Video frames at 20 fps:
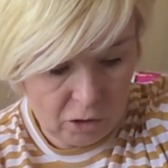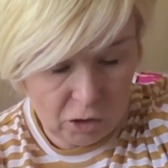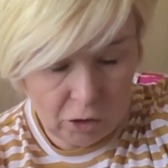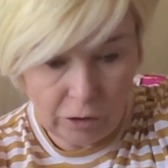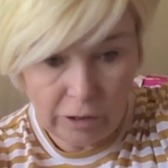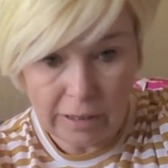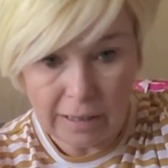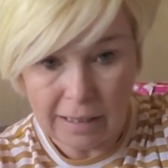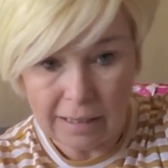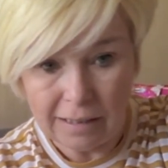
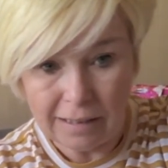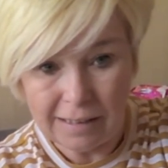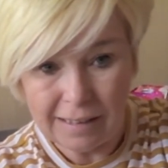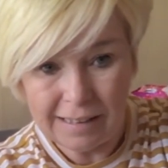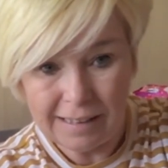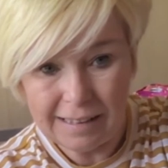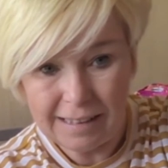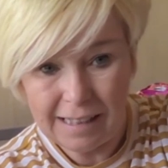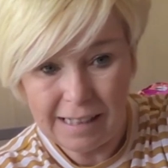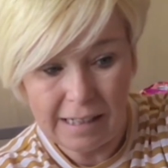So you can
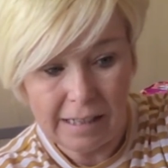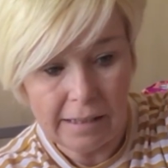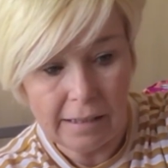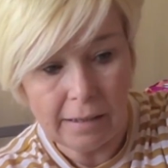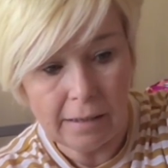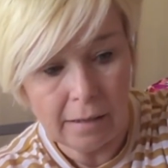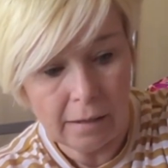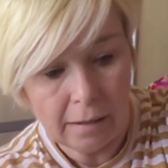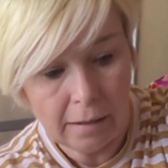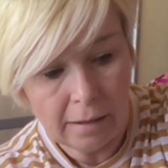
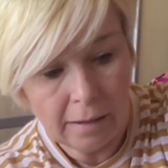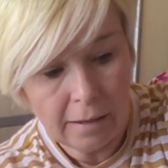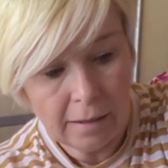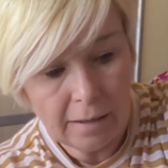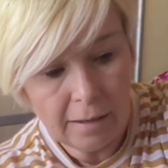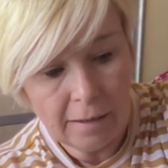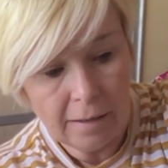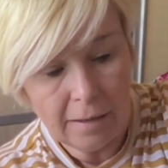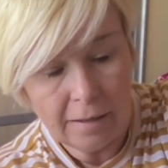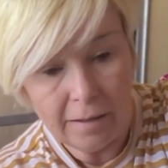see,
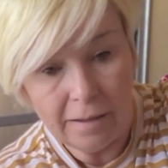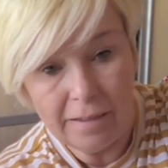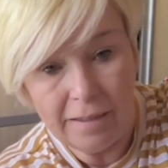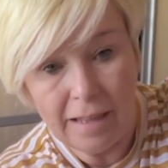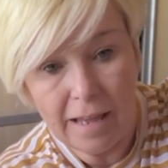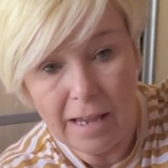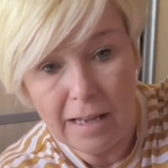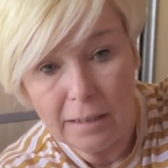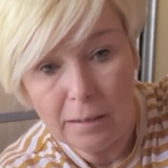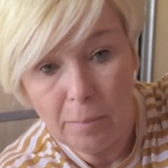
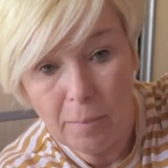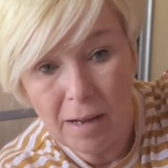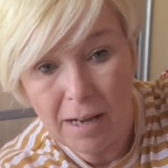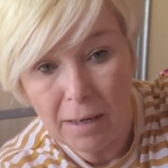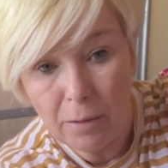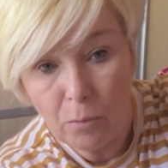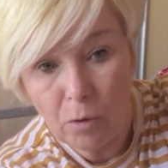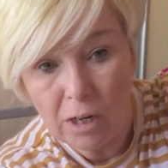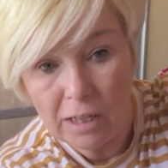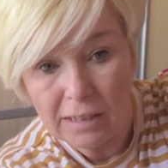there's
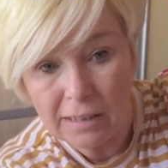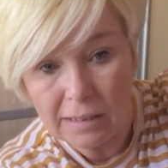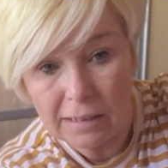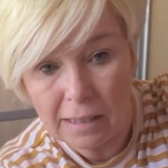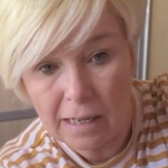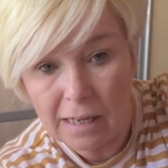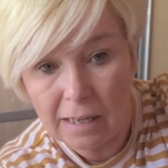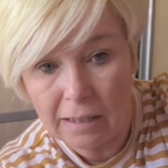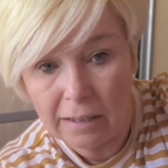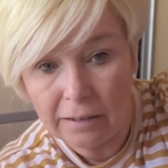my
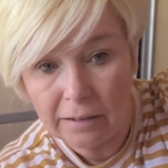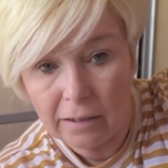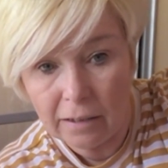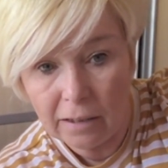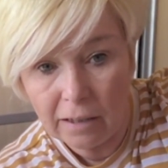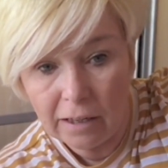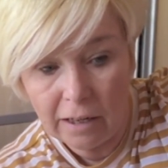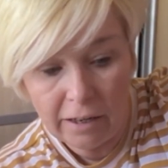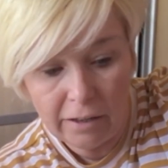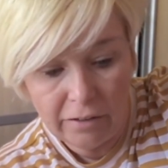waistline,
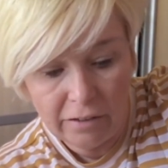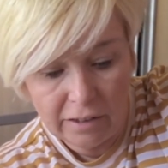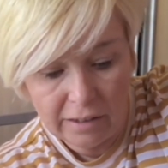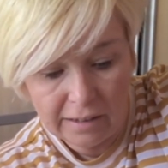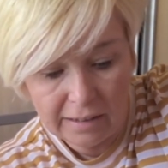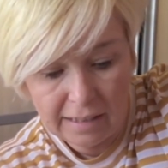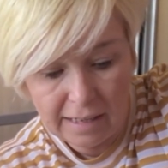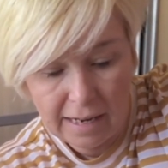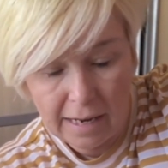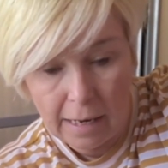and
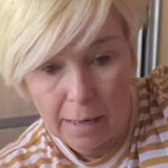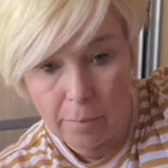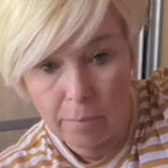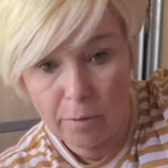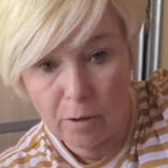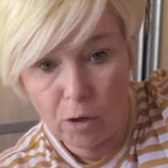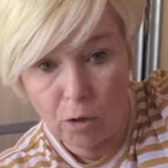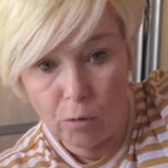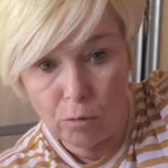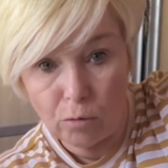the zip
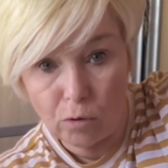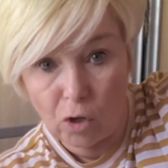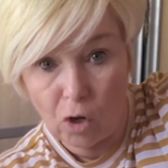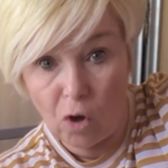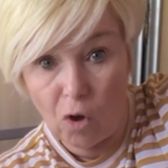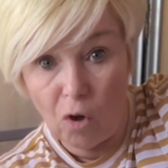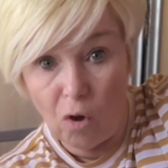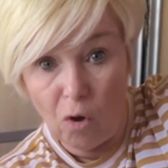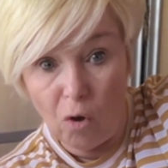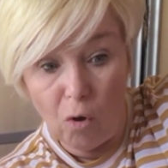goes
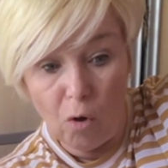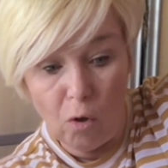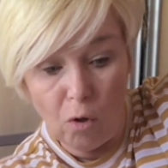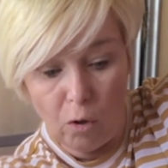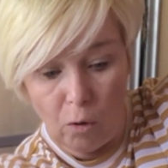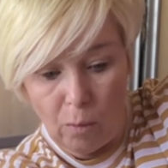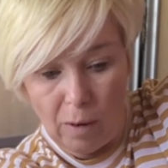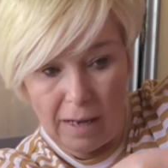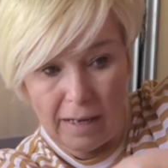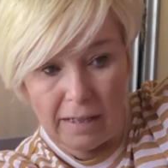
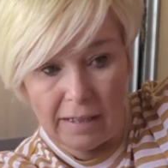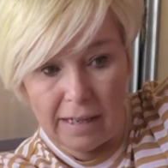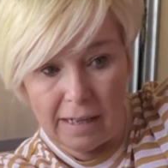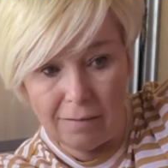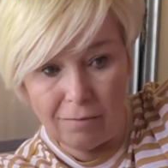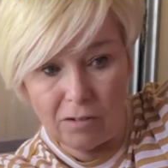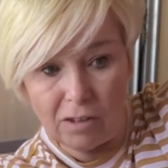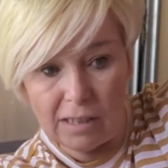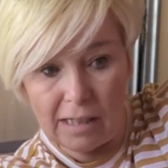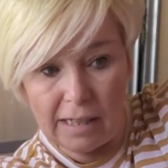all the way
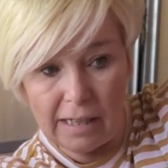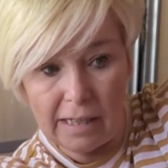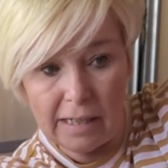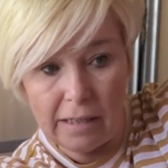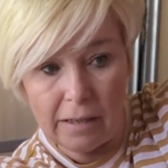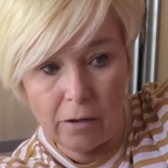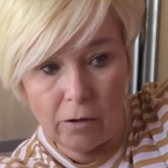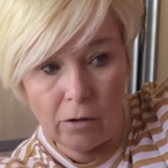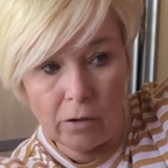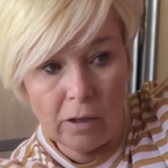down to
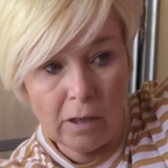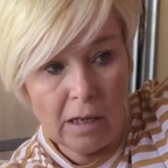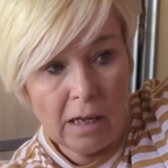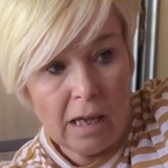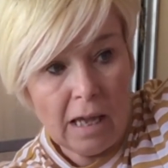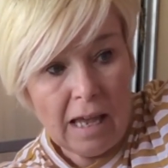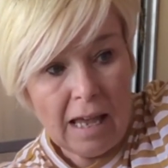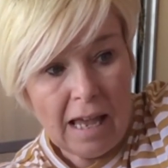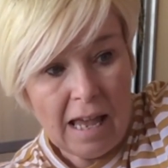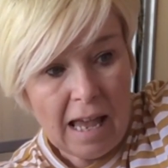here.
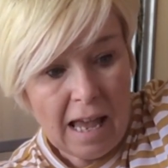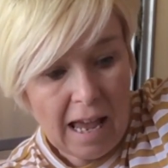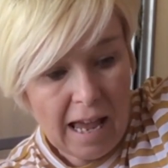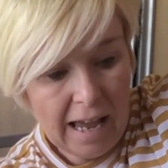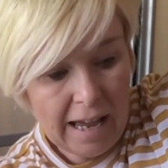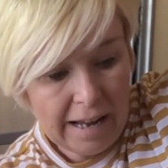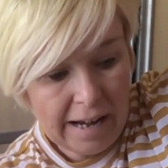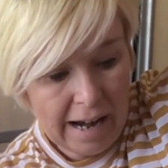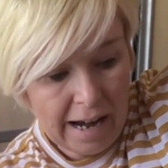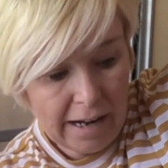
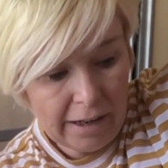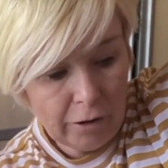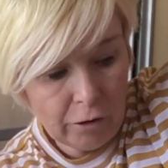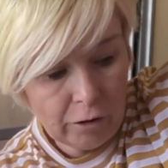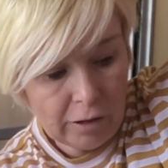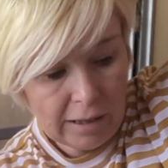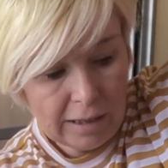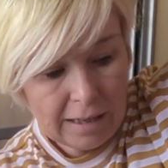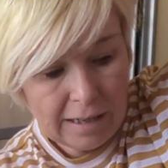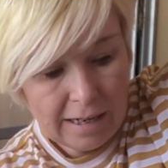And I
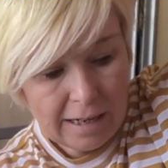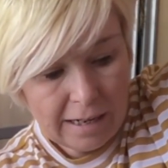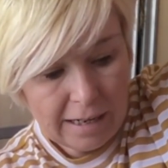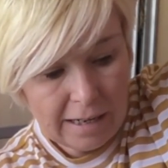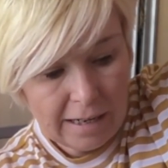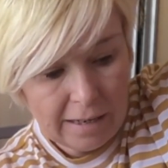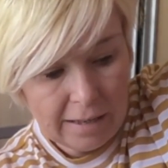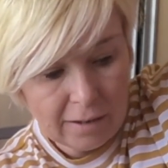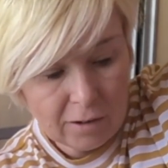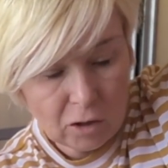only
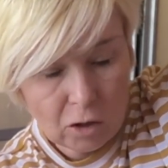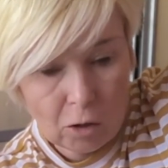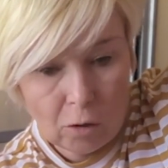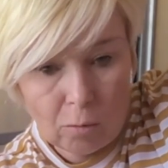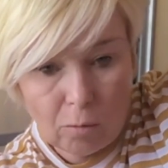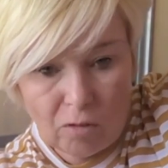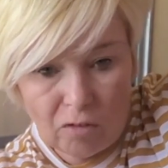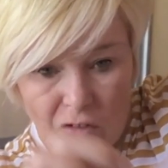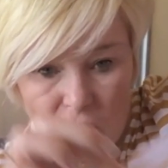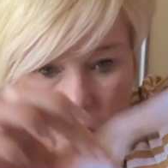need,
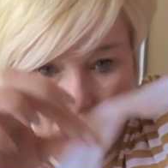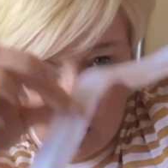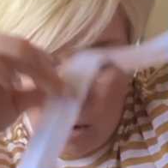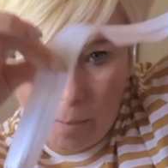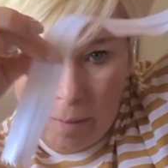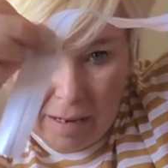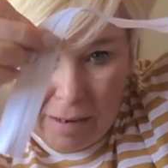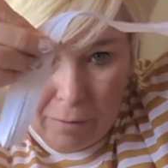so I've got